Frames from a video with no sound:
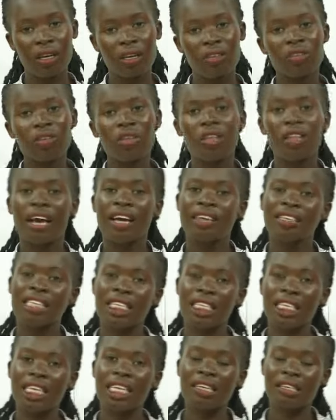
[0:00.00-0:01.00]
So there are
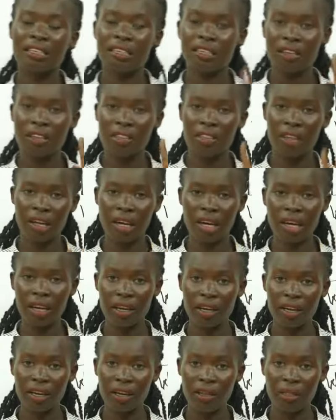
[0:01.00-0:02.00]
still 3
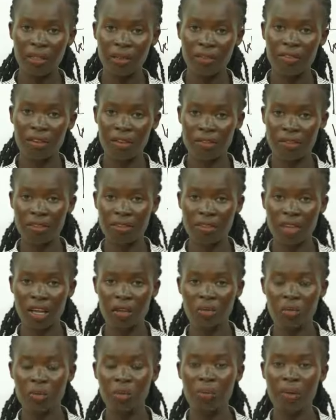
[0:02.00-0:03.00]
forces
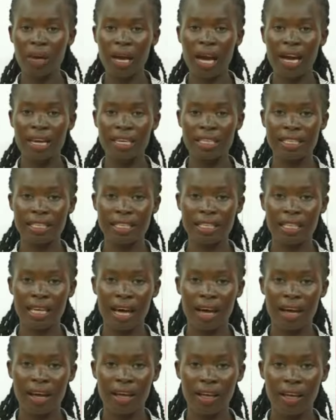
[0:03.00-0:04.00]
that will be acting there.